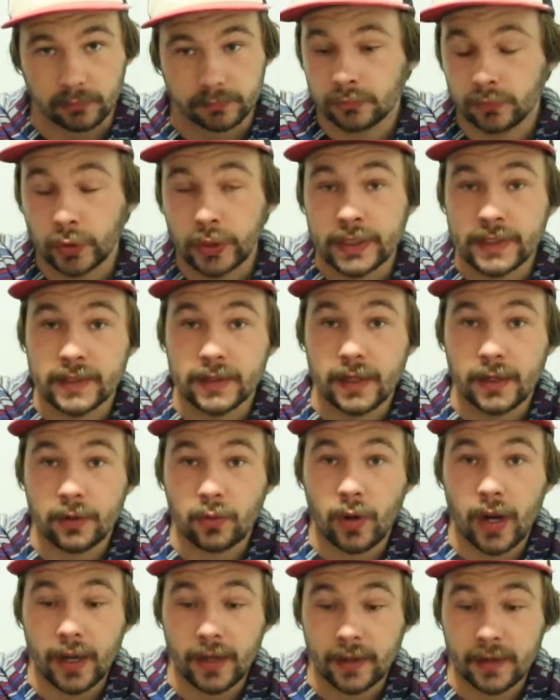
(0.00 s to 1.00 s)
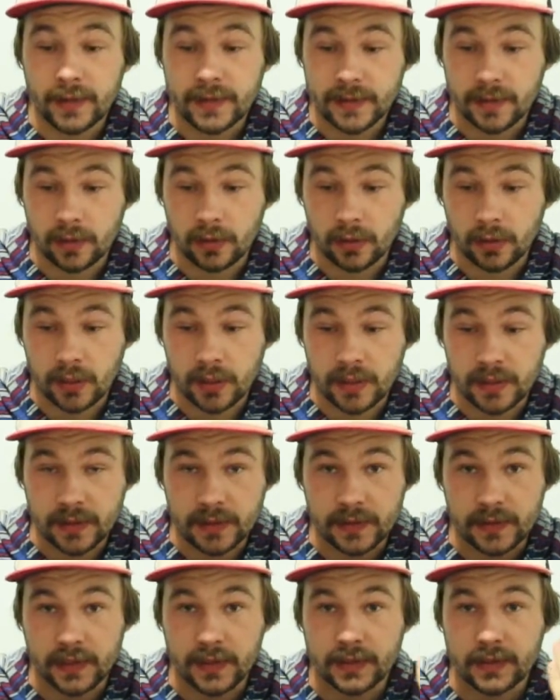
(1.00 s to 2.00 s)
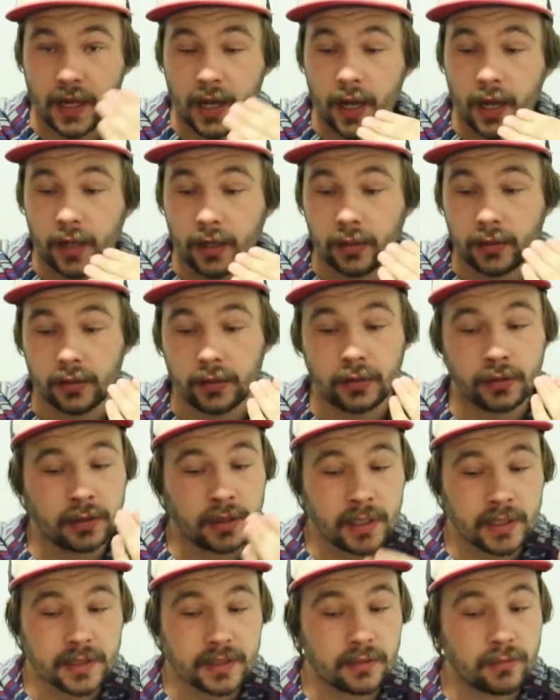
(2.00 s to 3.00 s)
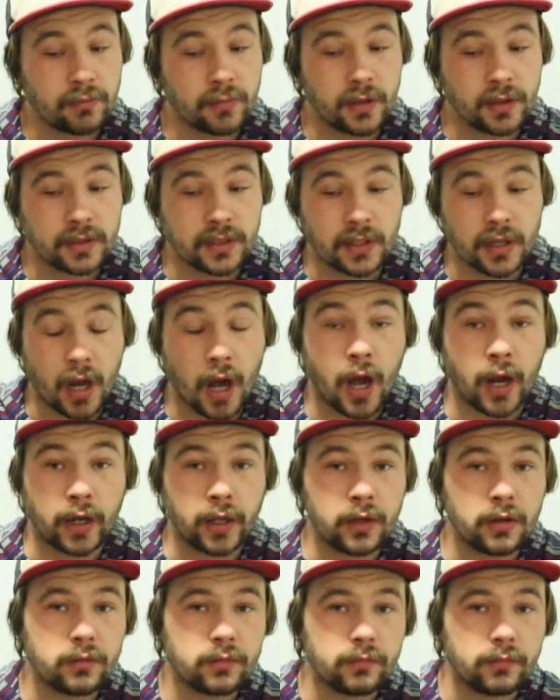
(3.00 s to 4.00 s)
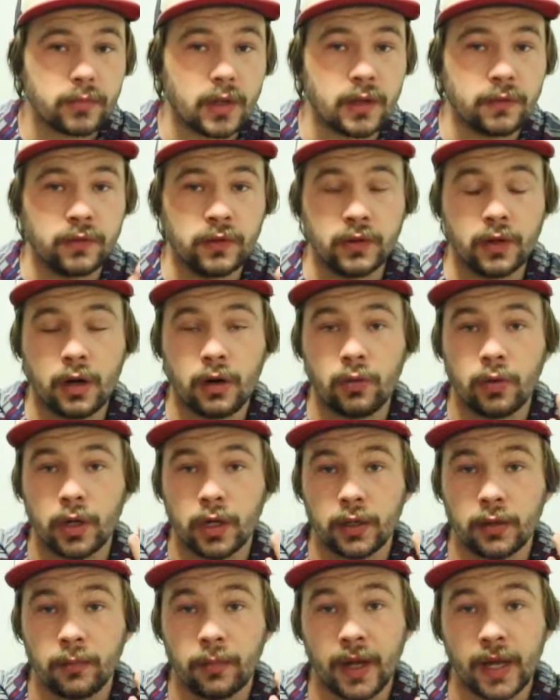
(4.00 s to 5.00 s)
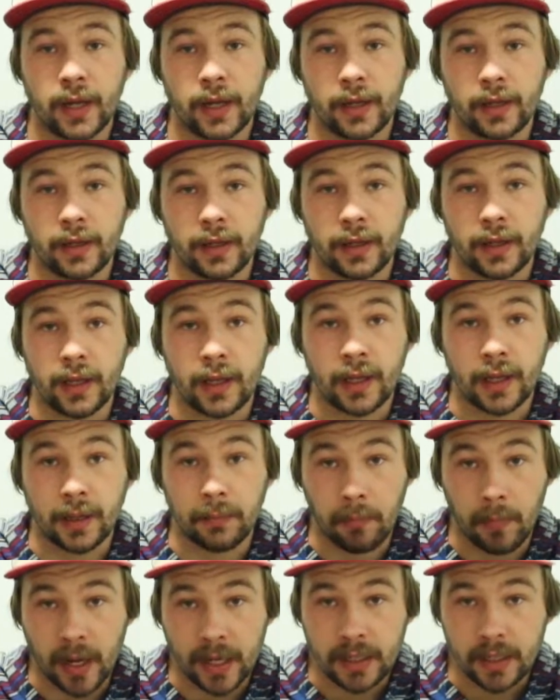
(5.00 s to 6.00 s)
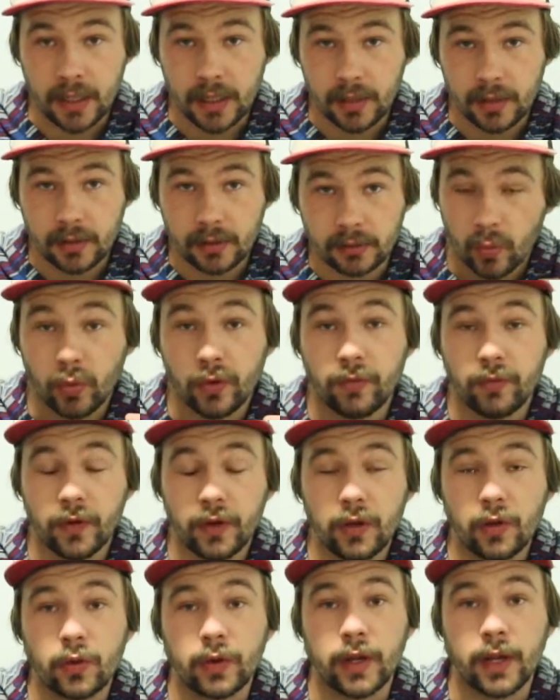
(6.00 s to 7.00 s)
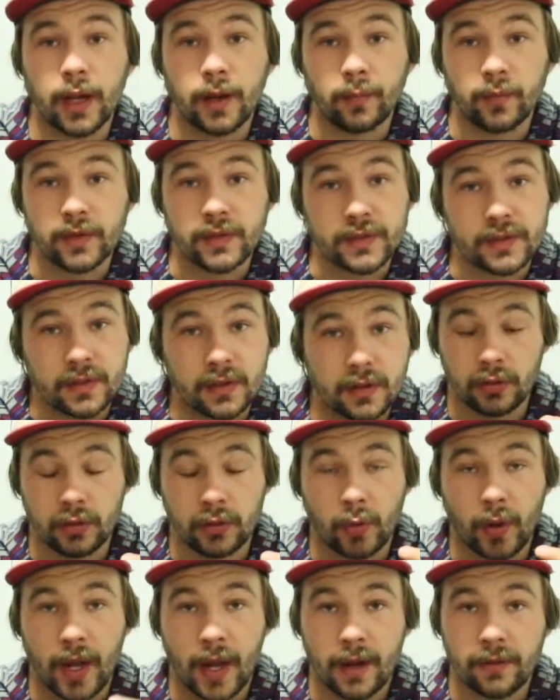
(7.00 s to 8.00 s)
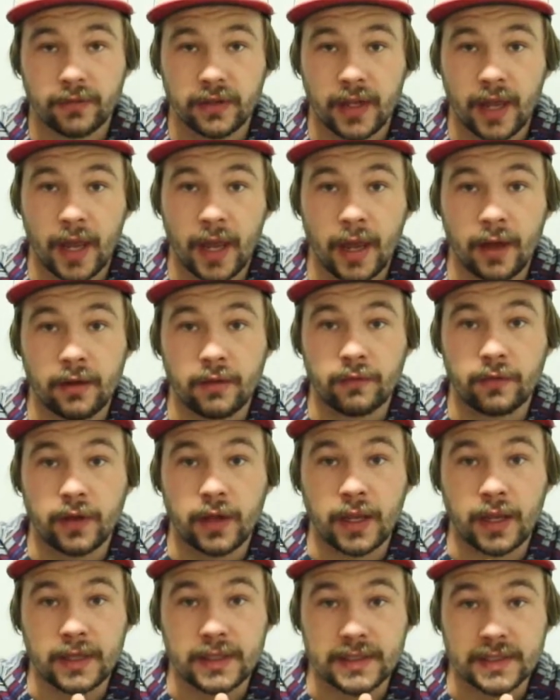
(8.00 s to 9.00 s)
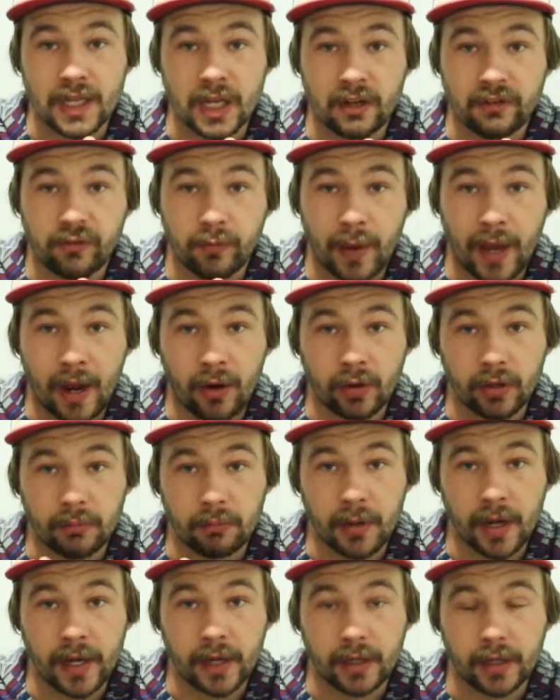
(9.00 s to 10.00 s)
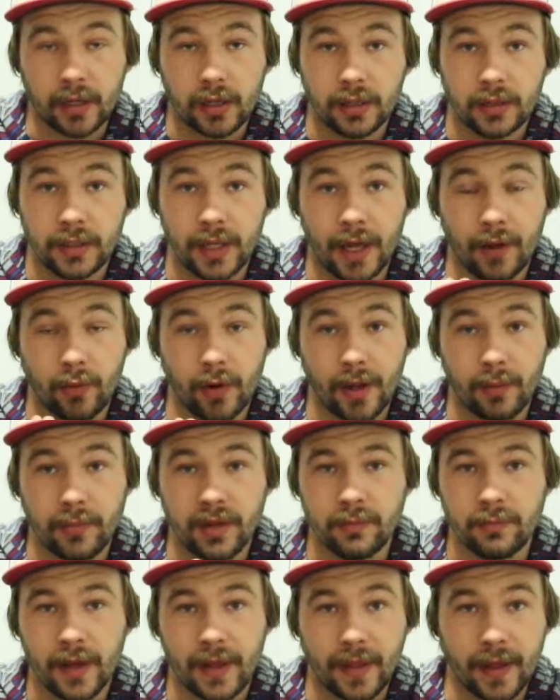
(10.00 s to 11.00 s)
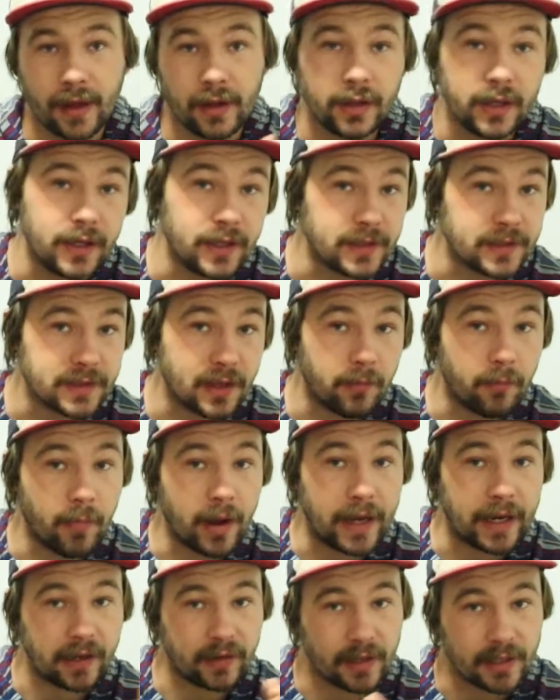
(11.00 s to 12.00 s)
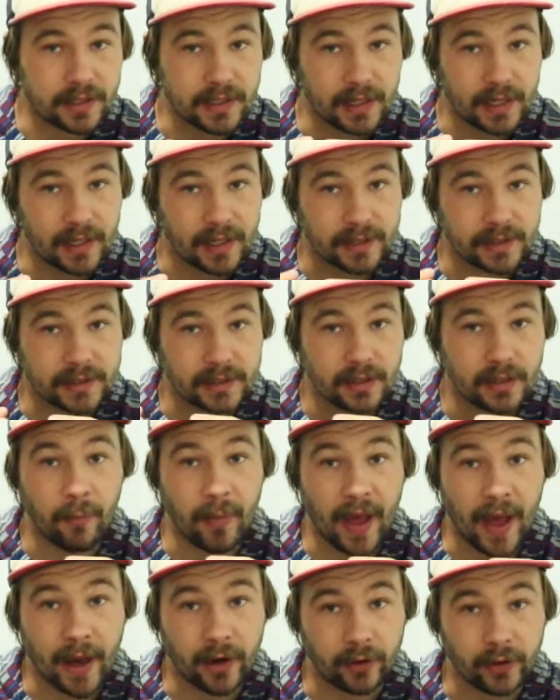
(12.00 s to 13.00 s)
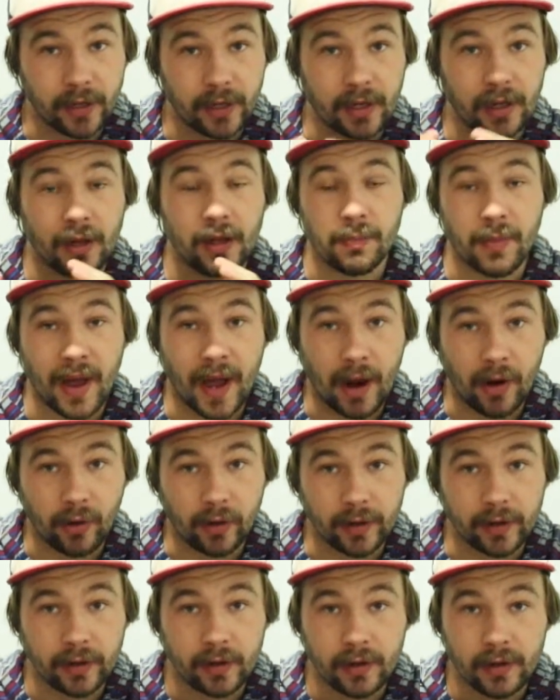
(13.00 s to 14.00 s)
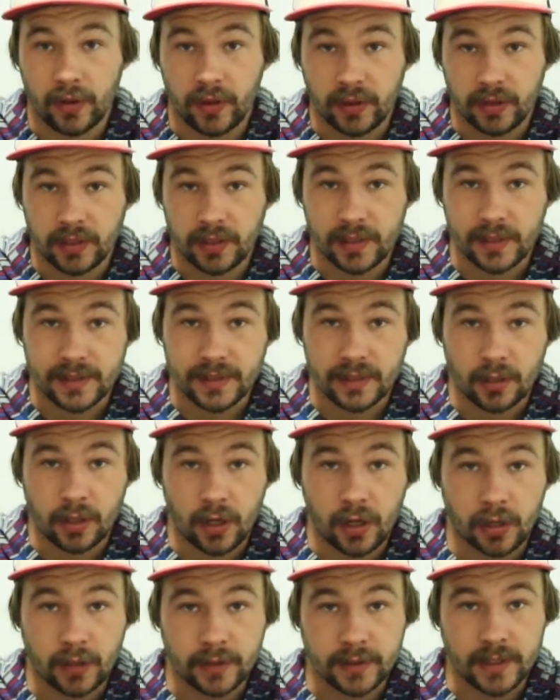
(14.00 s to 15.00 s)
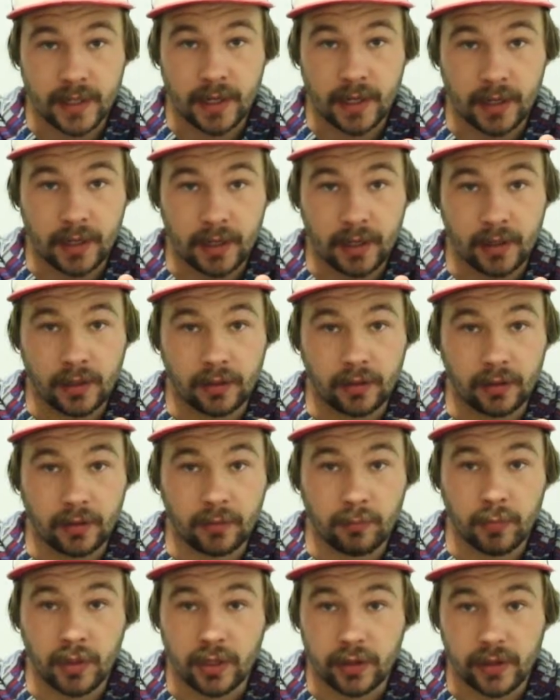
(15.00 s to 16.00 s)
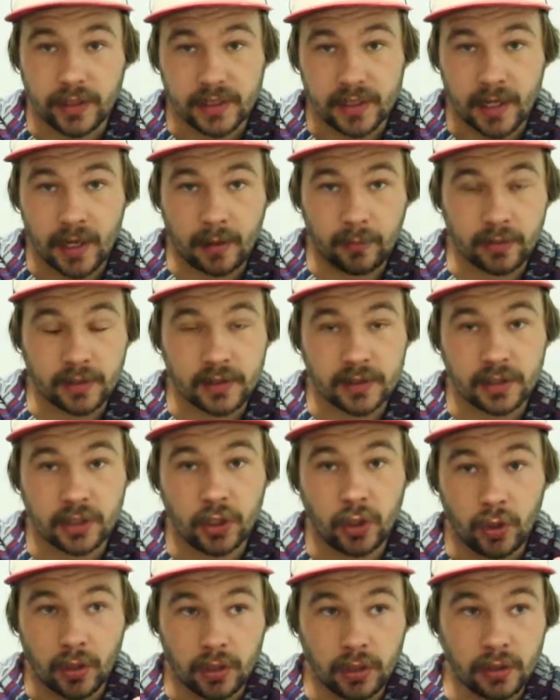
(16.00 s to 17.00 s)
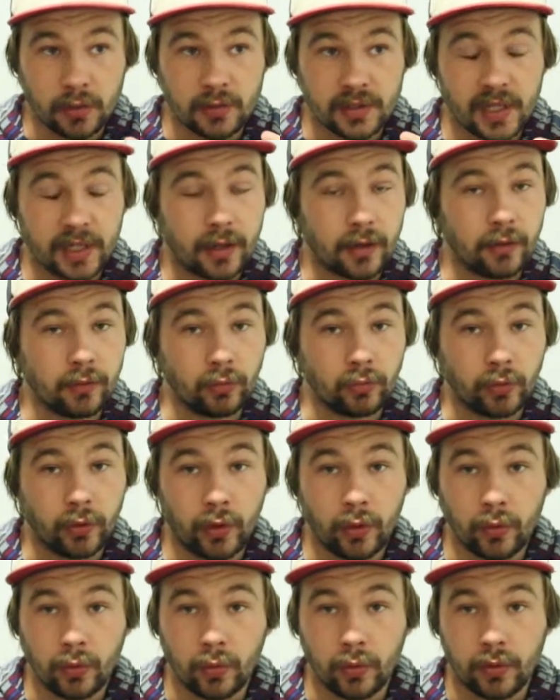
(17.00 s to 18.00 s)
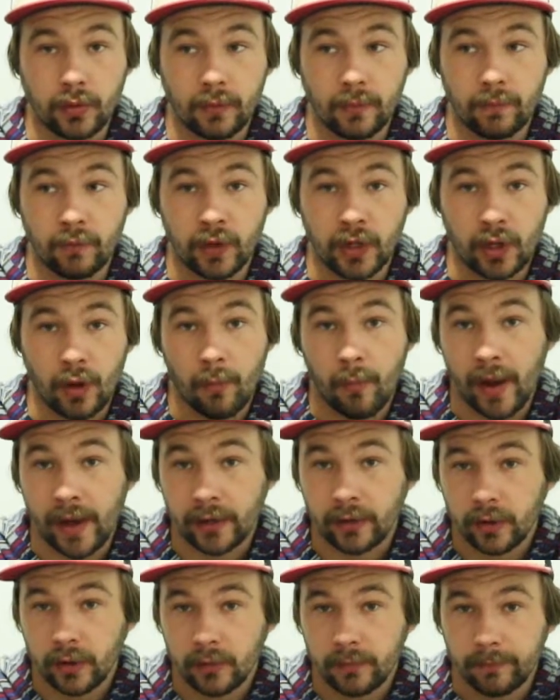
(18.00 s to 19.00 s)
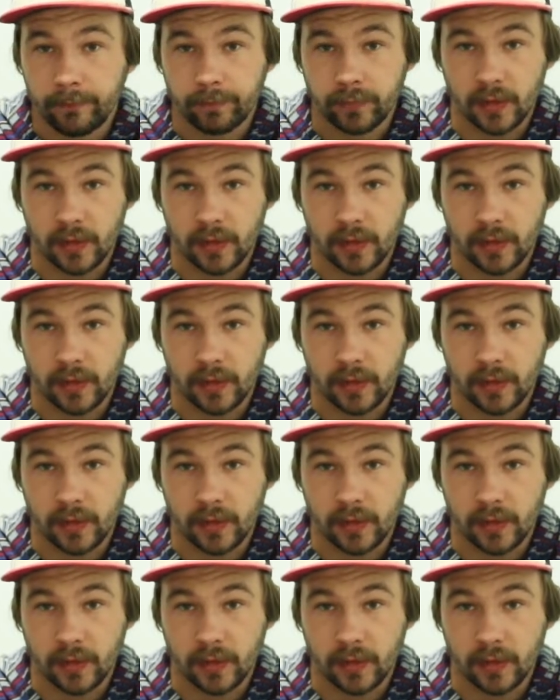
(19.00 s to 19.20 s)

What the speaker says: The reason why it's good is it's got decent built-in audio if you don't want to buy a mic. With video cameras, you have to have a self-powered mic. Now what I mean by that is a mic that takes a battery to power it. With DSLRs and mirrorless cameras, you can use like a Rode Video Micro.